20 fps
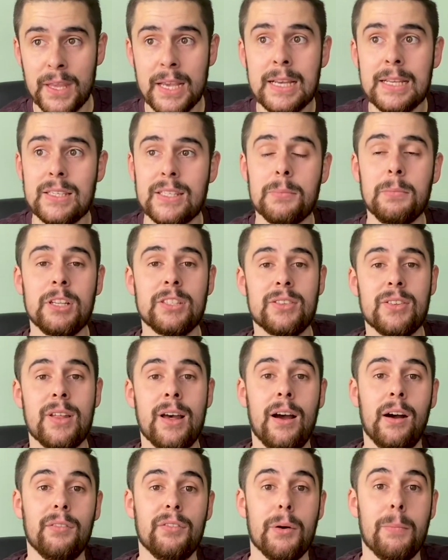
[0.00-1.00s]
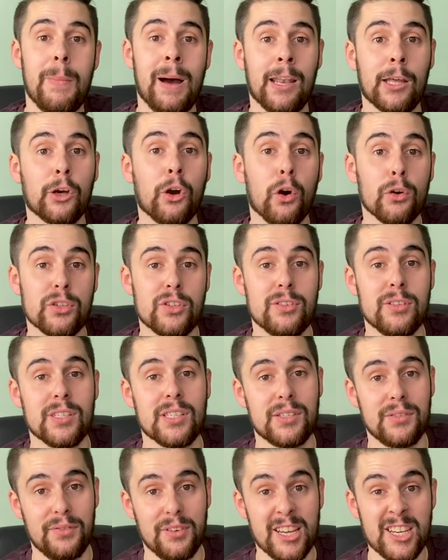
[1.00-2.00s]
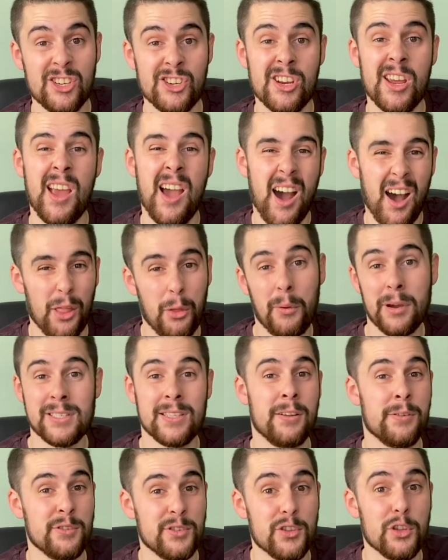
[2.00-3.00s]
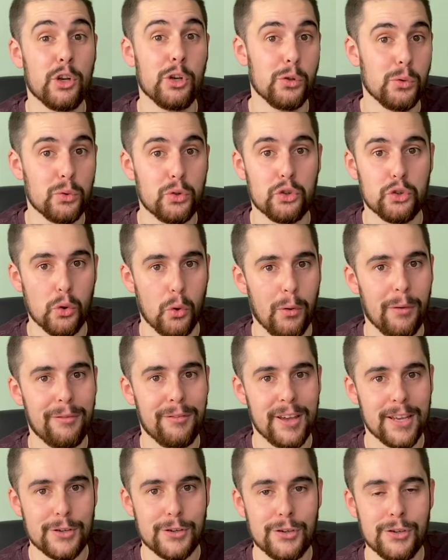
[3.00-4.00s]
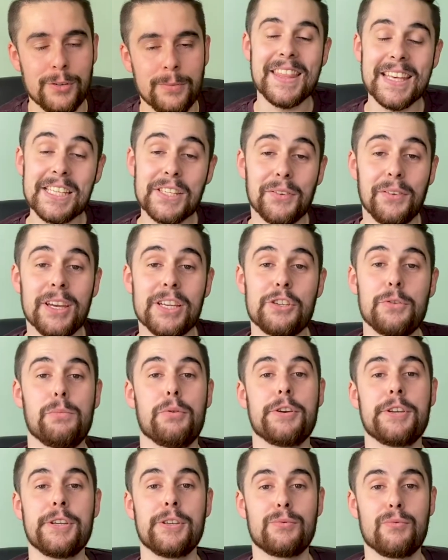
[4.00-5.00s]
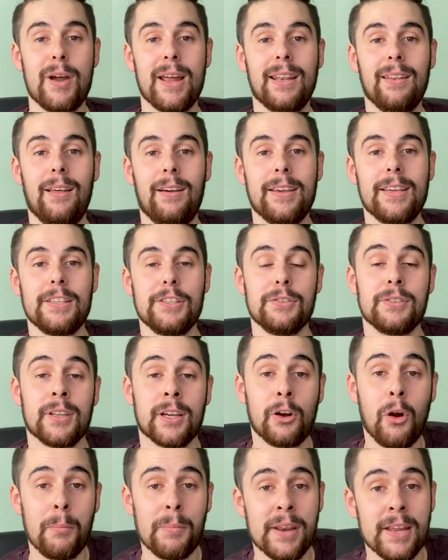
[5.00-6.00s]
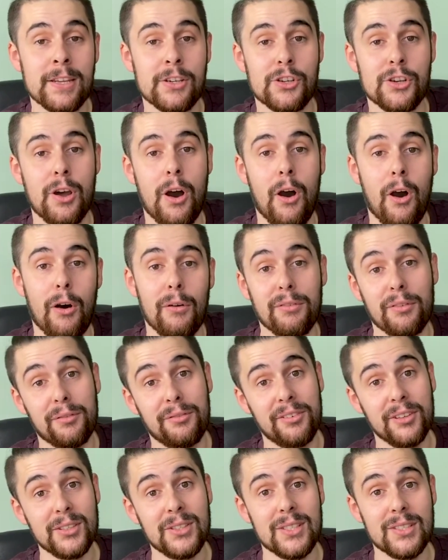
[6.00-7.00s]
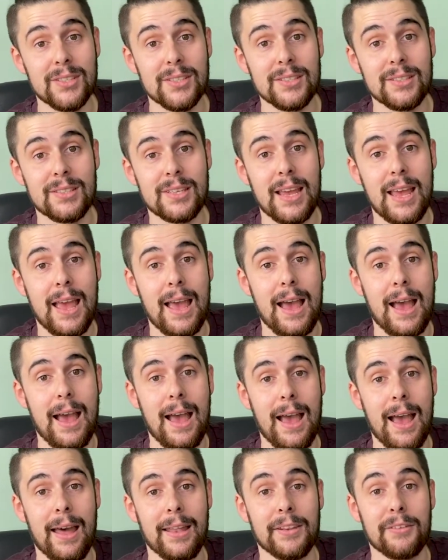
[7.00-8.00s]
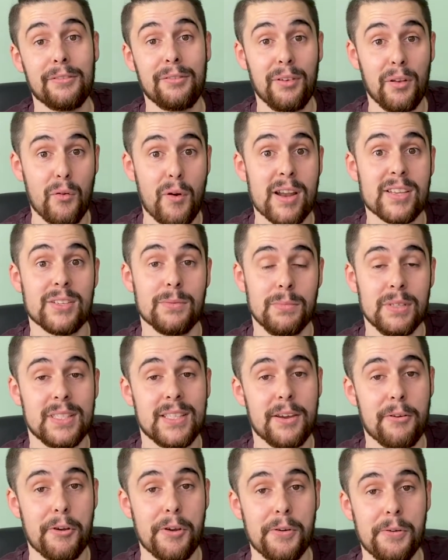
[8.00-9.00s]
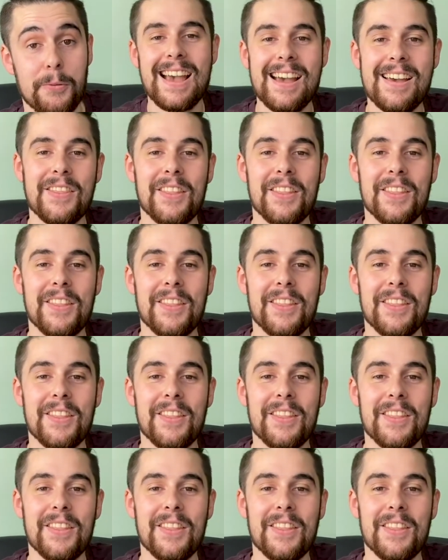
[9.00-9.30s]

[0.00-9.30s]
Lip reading: similar to that of the Malacostus fish, otherwise known as the loose jaw fish. These fish produce red light using a combination of filters and fluorescent material.